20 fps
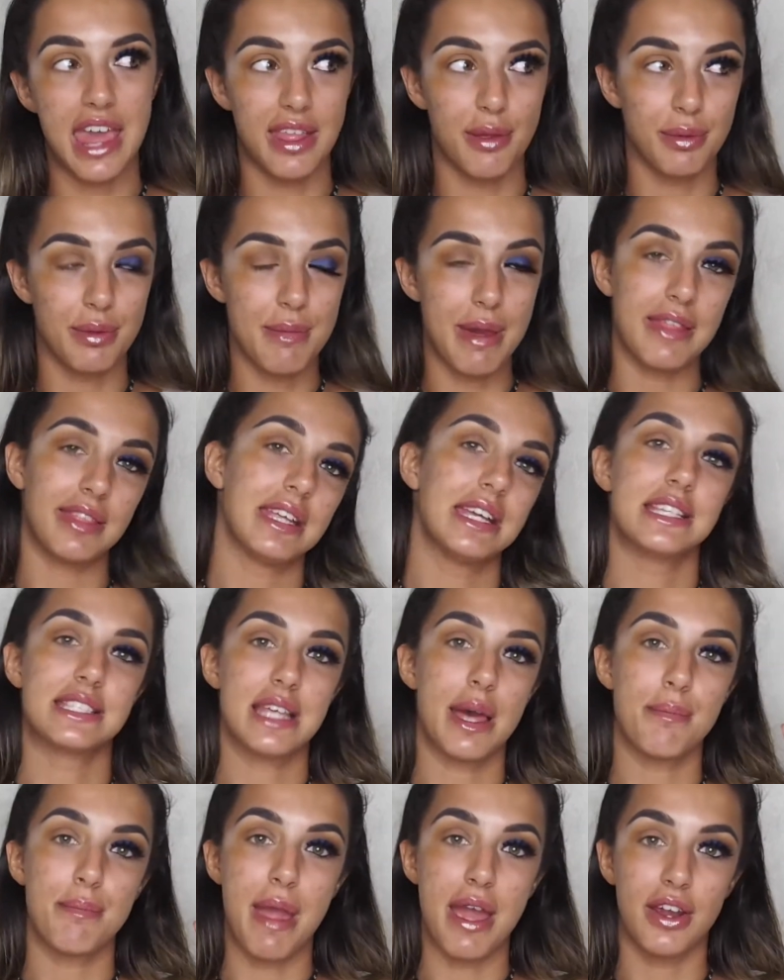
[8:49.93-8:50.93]
Then we met these
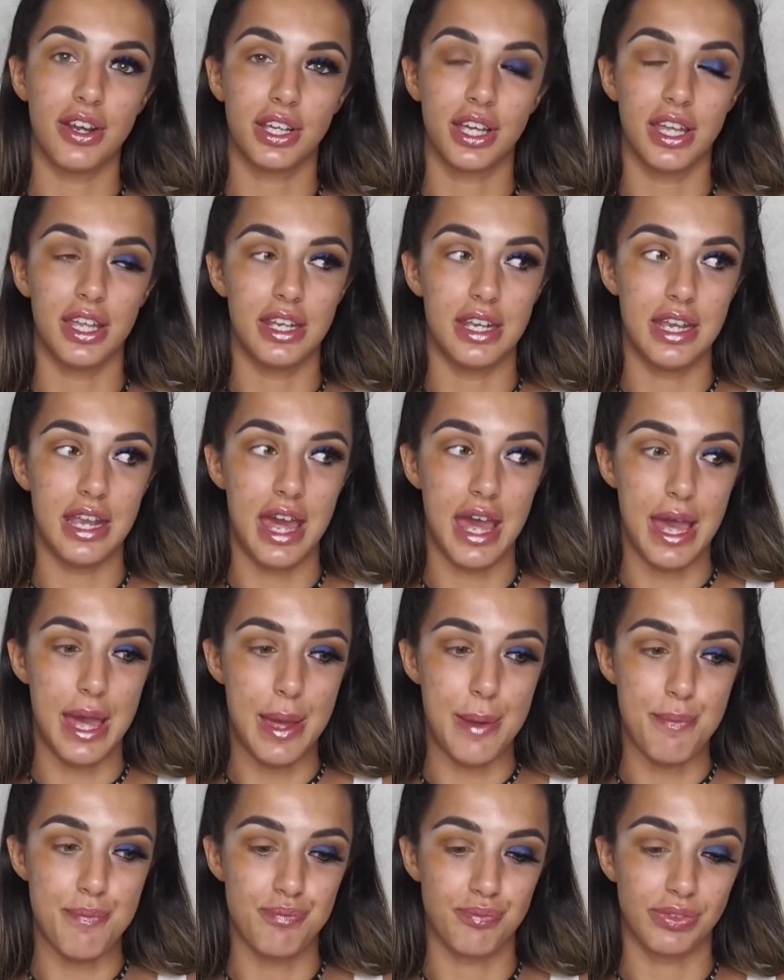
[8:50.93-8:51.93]

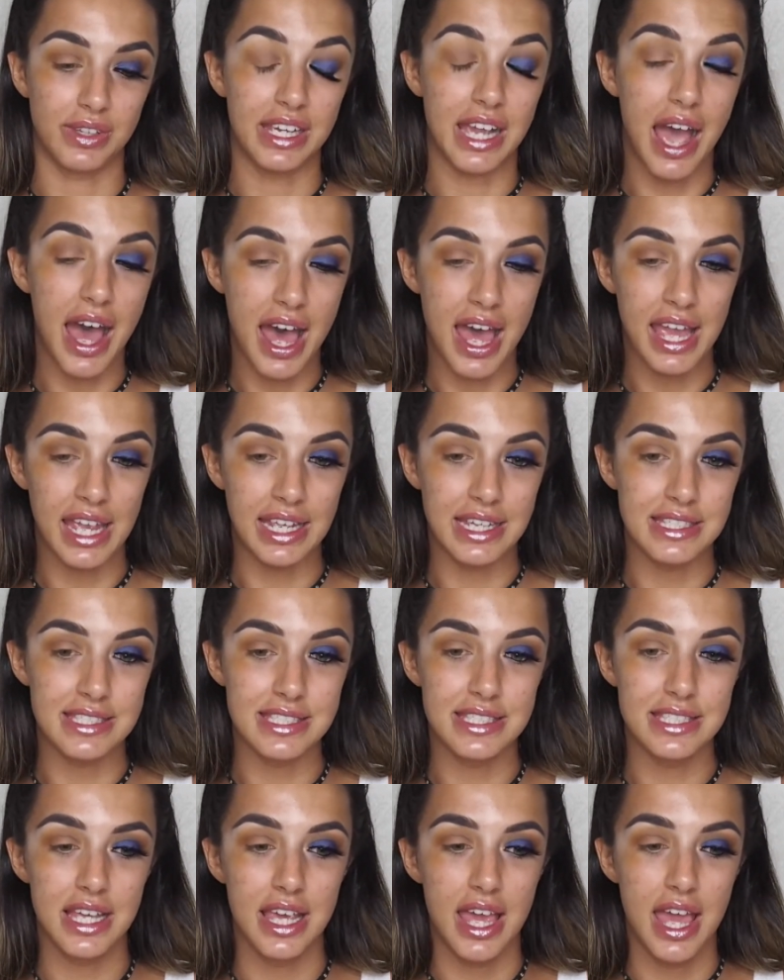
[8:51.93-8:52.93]
American
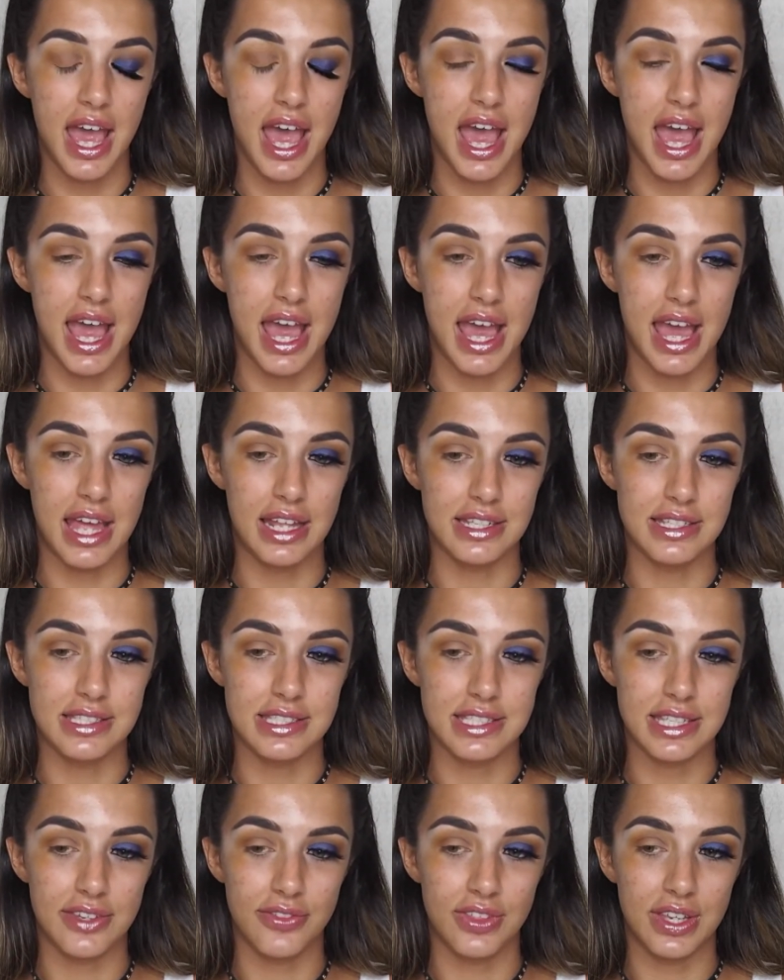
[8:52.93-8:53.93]
guys
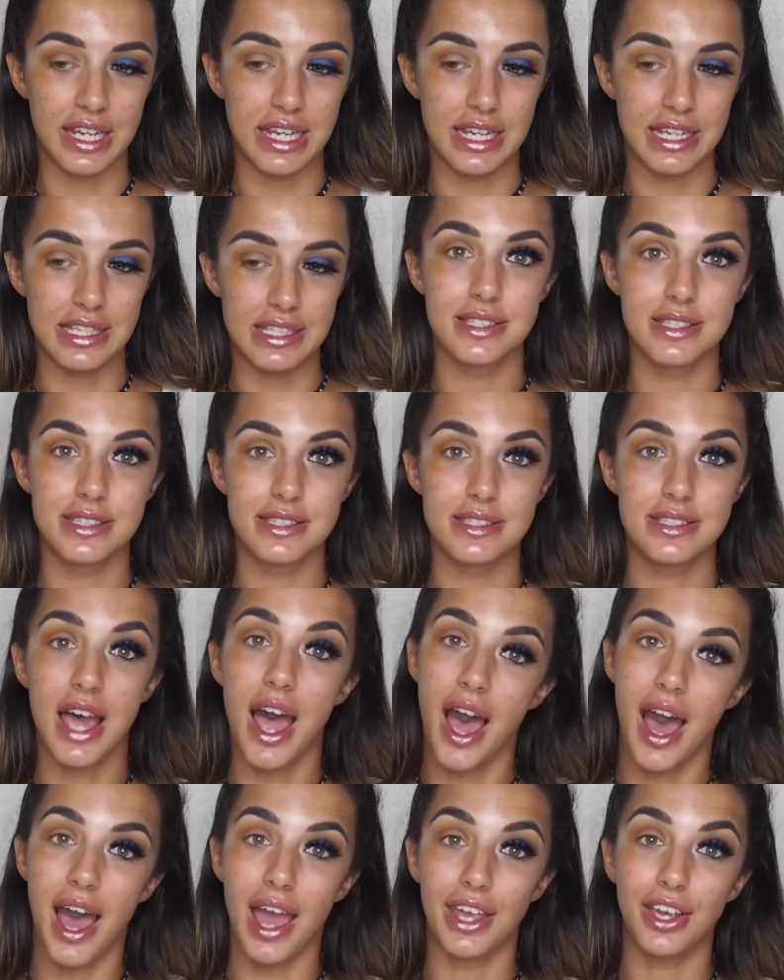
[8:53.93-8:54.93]
and these
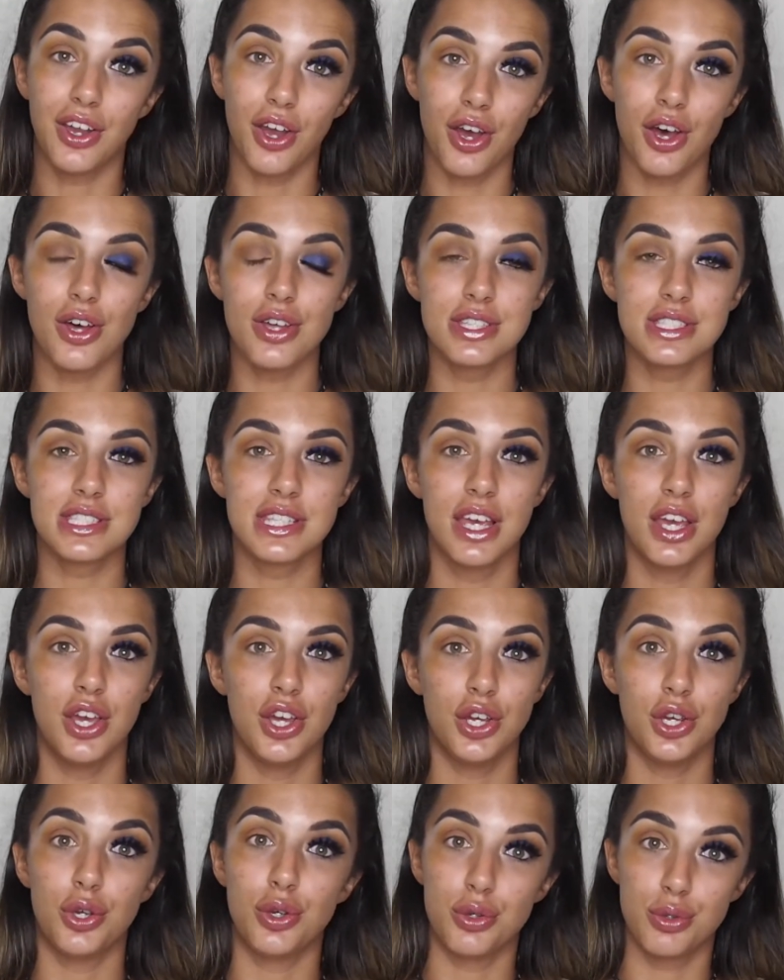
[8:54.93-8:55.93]
Thai girls
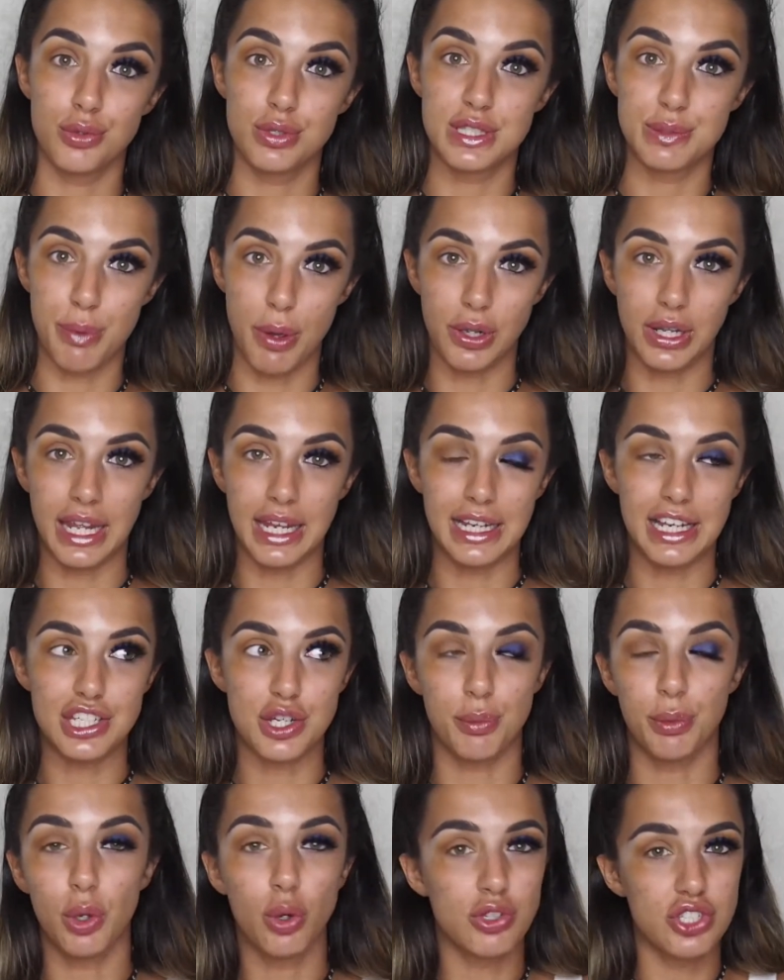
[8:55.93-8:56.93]
who spoke English,
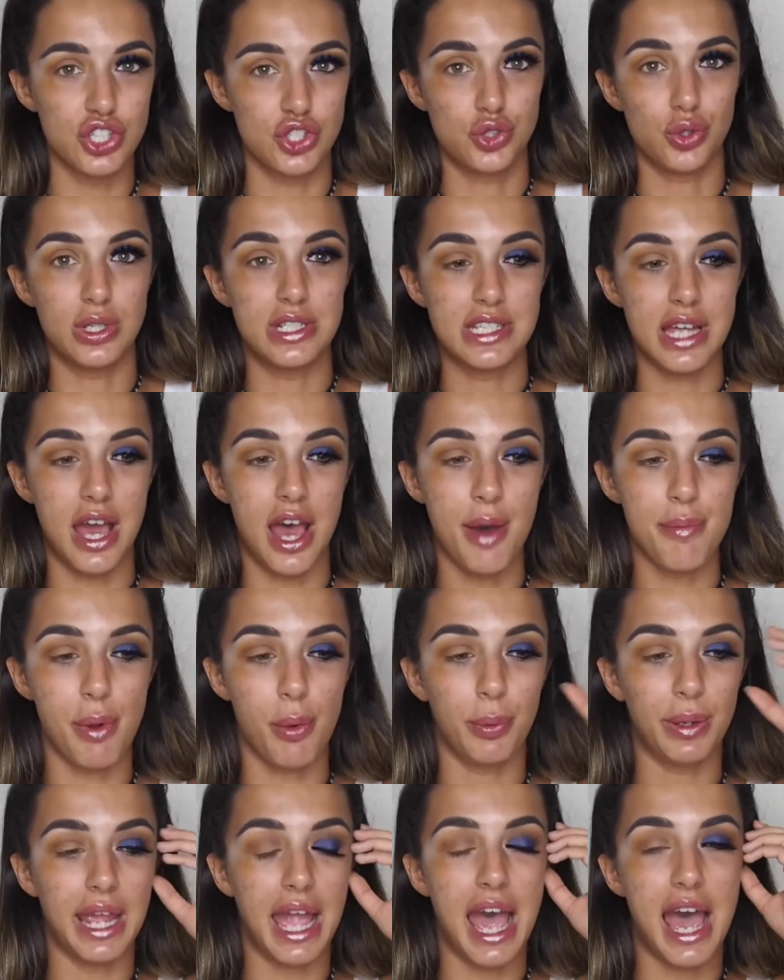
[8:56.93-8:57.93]
and we all just joined up and
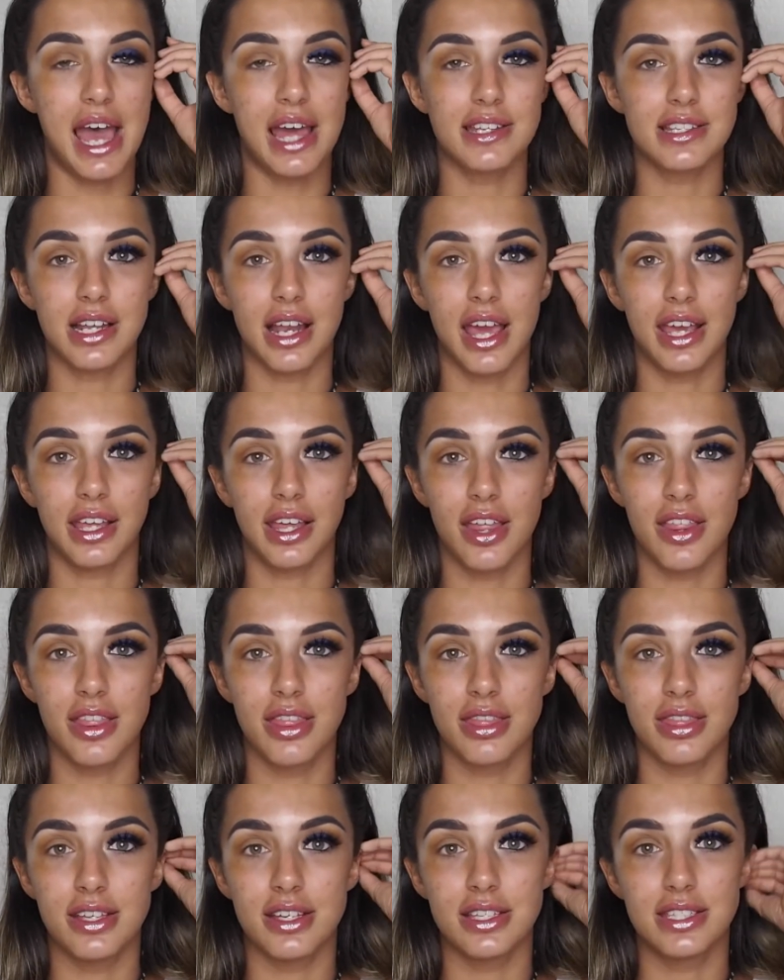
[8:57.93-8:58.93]
we had like
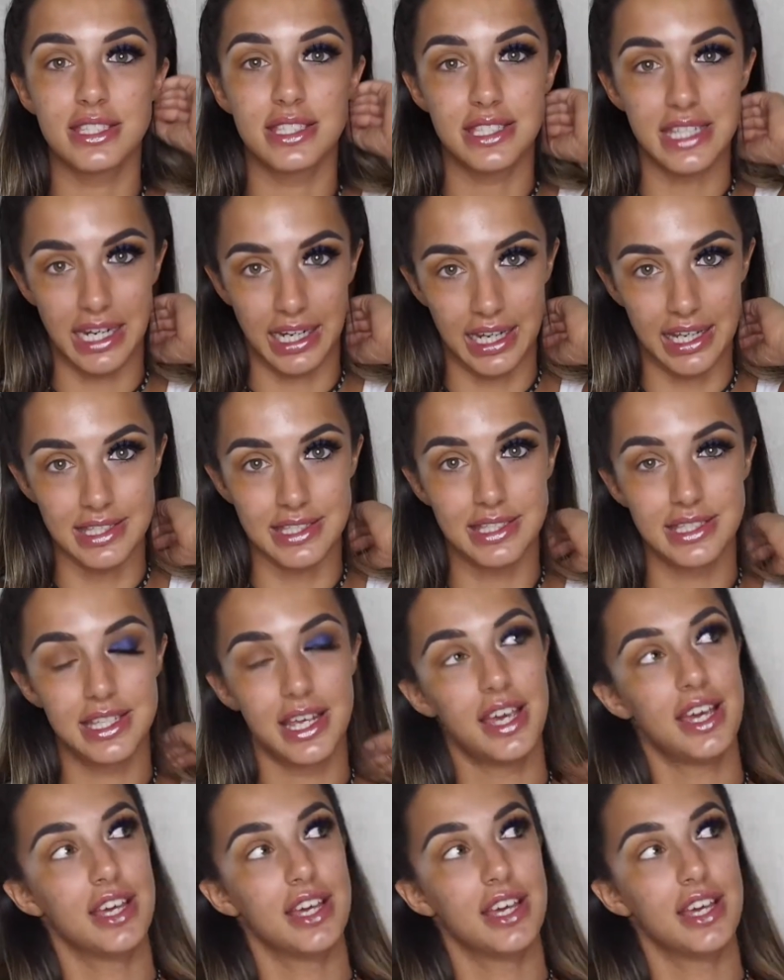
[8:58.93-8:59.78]
the sickest